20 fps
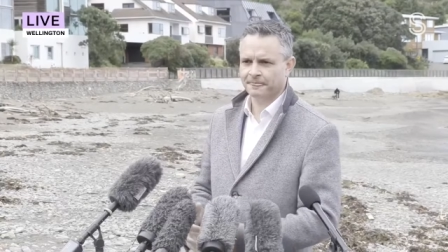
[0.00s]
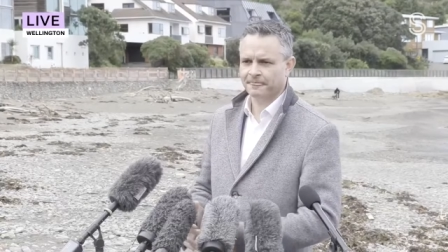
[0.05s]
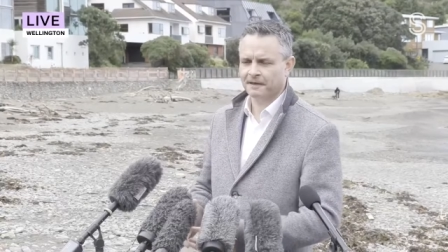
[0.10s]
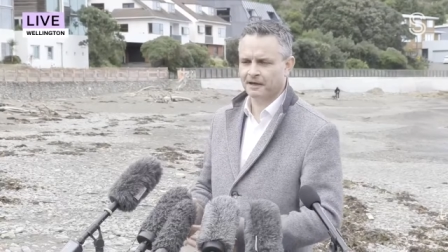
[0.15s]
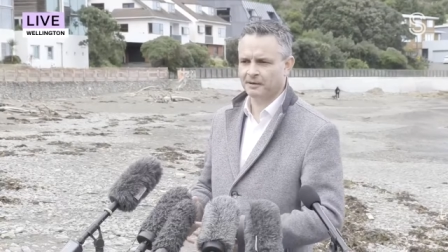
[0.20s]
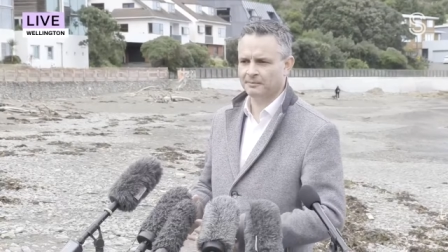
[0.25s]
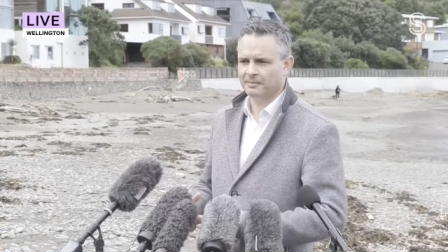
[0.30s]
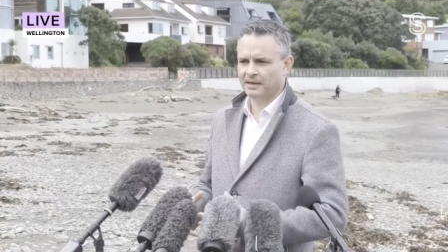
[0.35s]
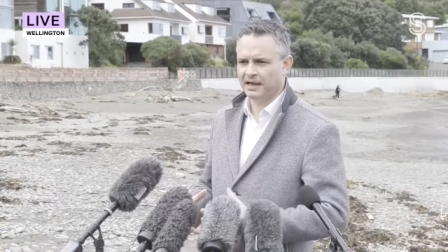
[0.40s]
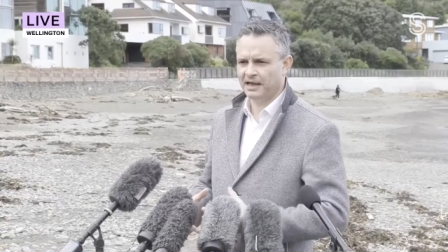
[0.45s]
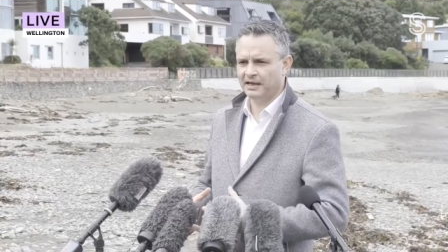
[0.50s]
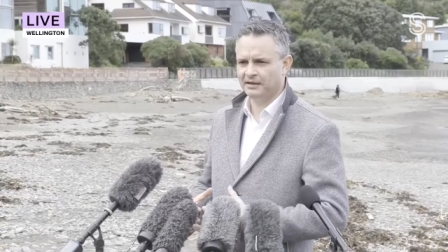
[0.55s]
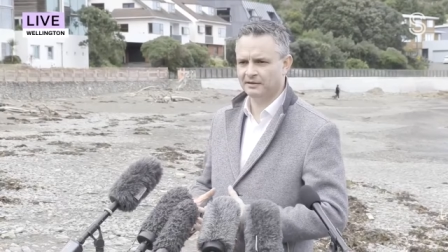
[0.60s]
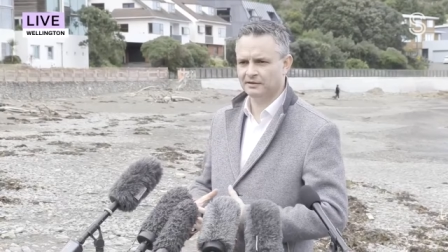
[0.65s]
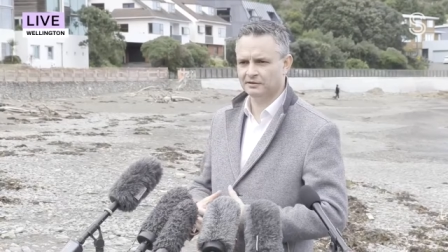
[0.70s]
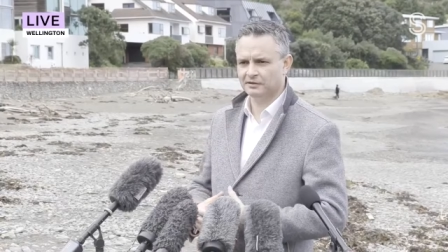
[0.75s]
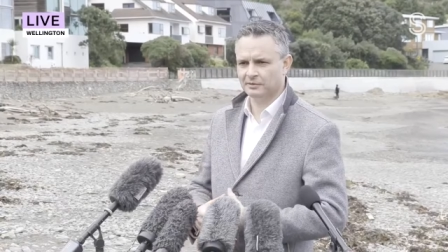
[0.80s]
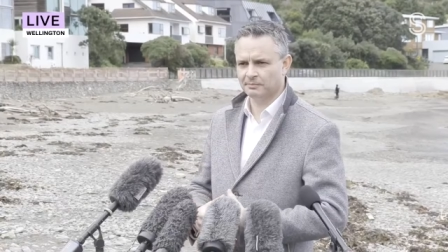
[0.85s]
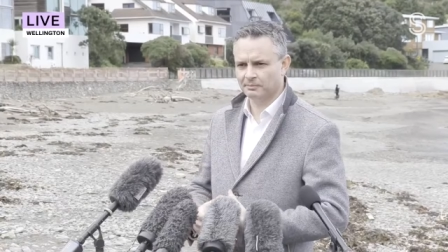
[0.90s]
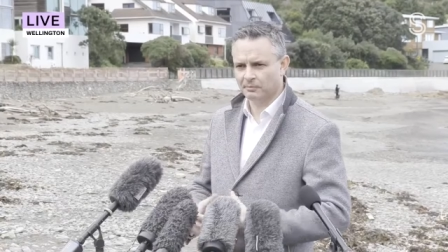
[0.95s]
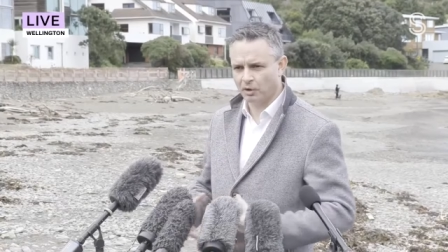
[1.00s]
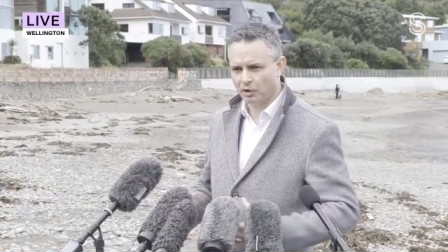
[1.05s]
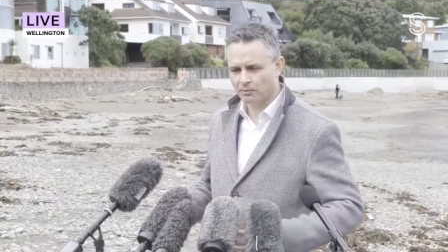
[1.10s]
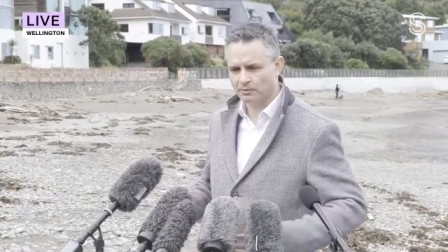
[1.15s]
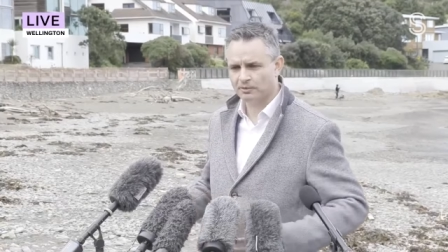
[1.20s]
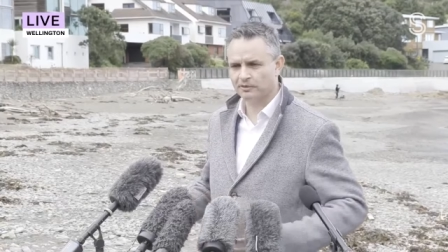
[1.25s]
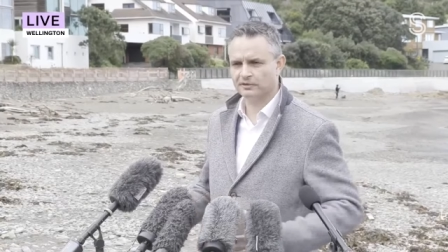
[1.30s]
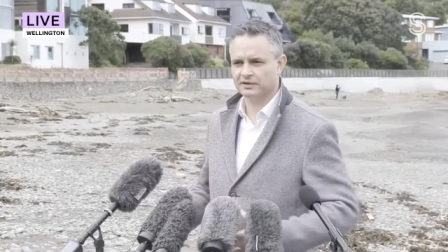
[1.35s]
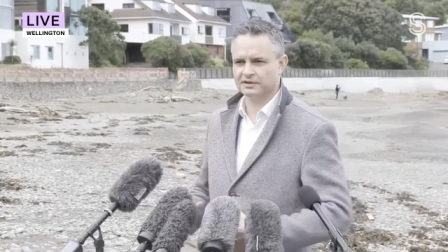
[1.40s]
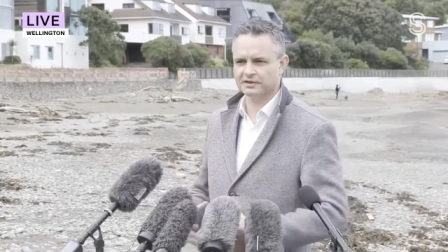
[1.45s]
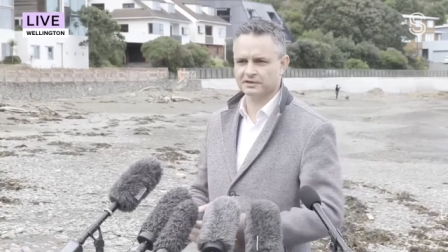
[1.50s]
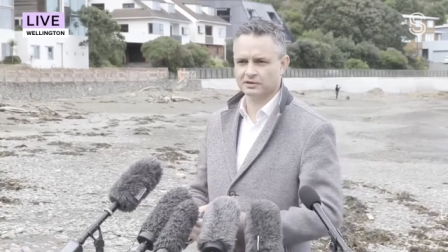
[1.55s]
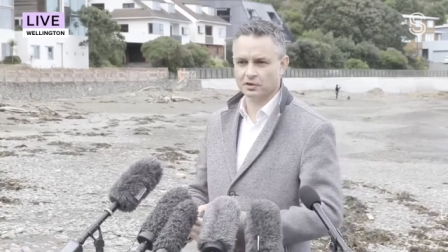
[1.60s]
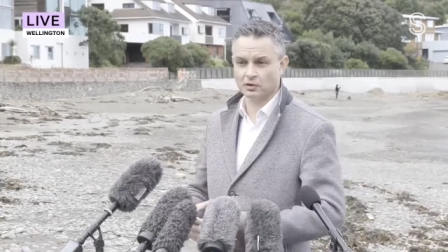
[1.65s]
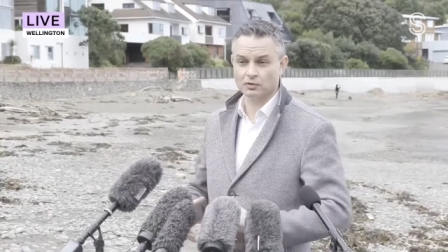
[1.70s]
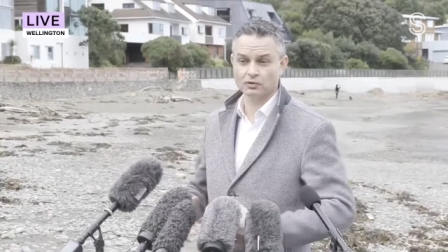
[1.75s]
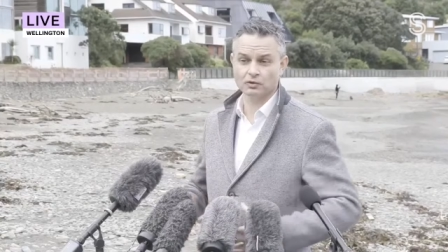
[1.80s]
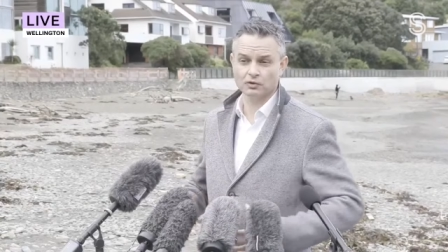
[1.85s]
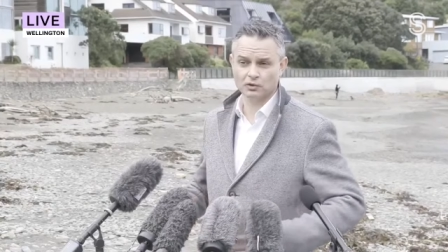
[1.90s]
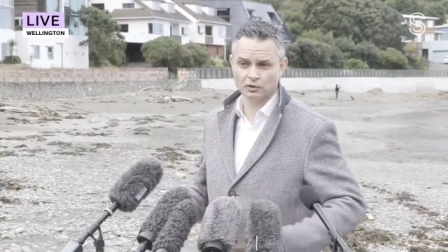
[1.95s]
Um, and at the moment there's
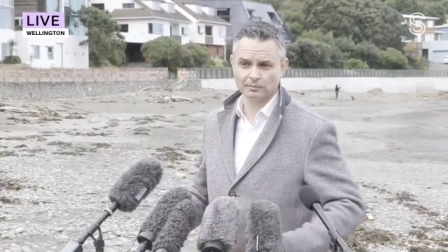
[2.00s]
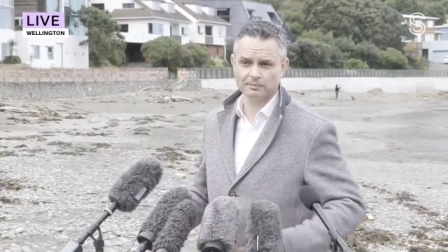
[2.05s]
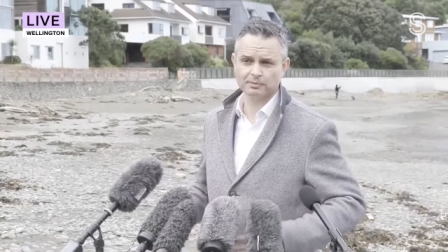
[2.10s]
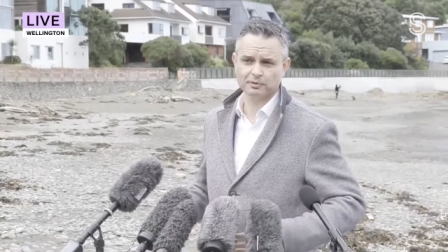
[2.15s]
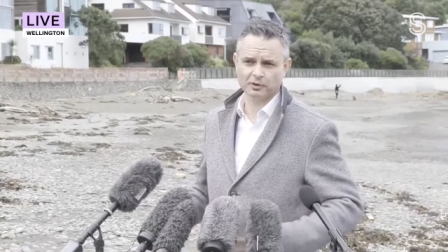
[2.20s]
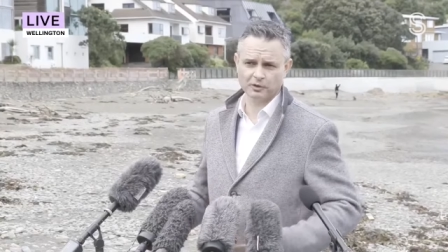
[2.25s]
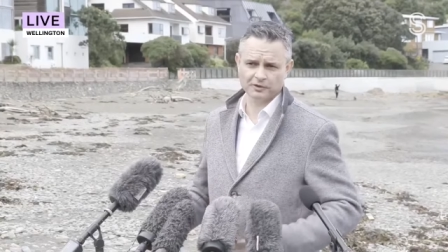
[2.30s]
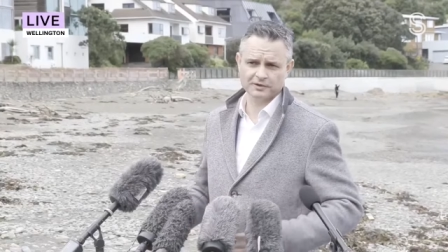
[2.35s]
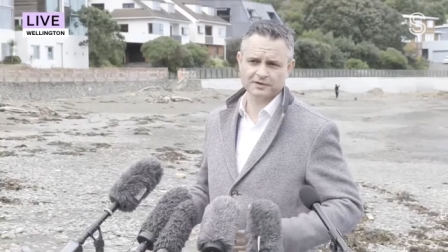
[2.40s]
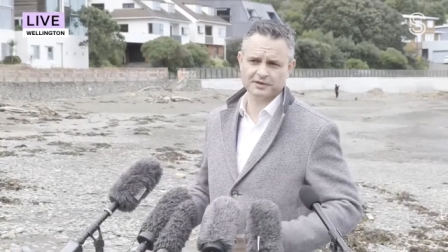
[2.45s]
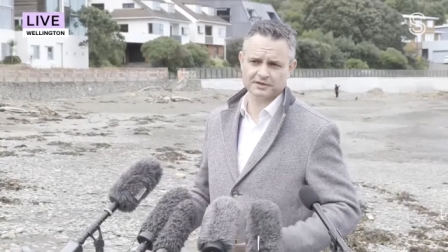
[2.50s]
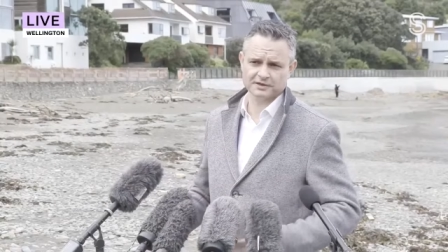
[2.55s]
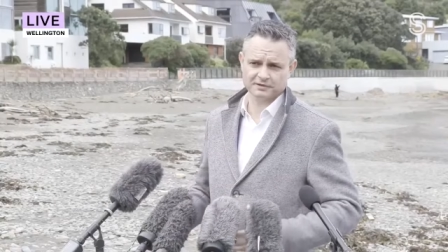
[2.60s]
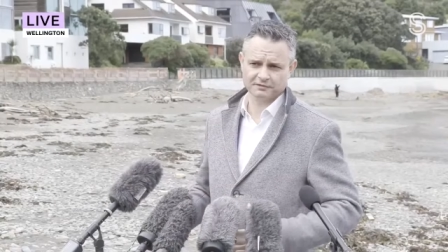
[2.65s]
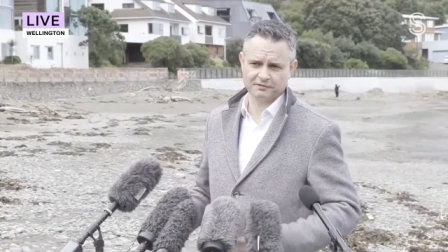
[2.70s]
no good process